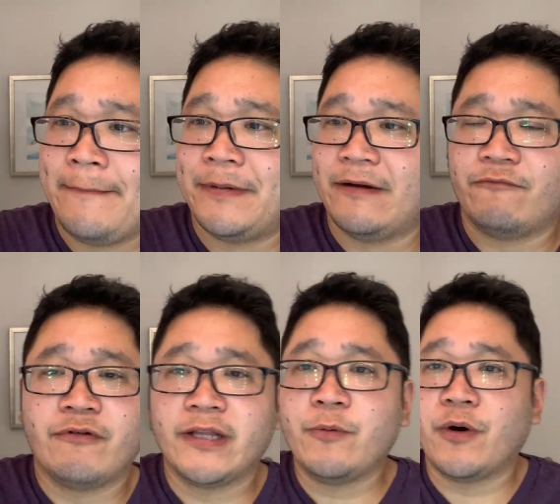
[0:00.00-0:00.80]
but
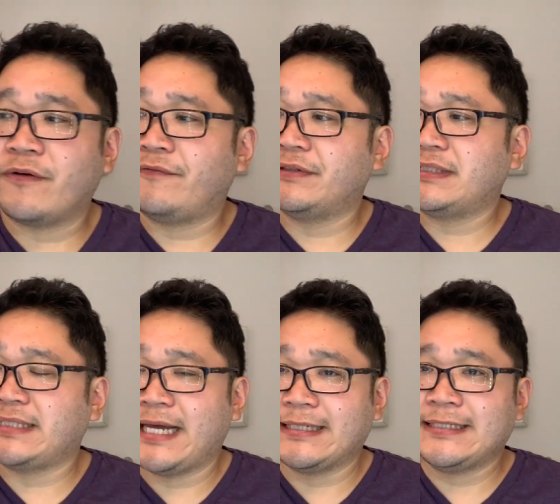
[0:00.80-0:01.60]
really wonderful
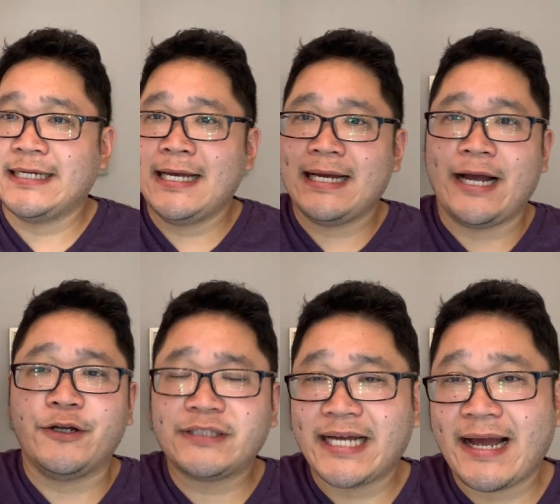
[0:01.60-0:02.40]
scent. I
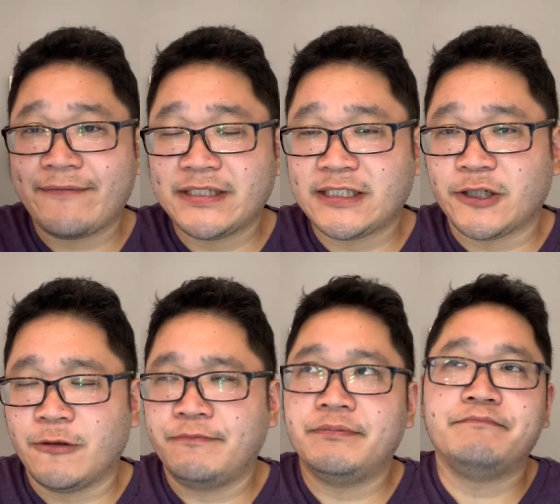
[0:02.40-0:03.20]
used to have the
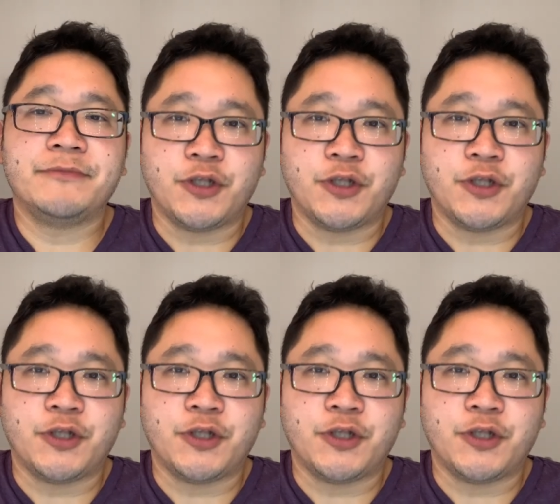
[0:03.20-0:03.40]
soap,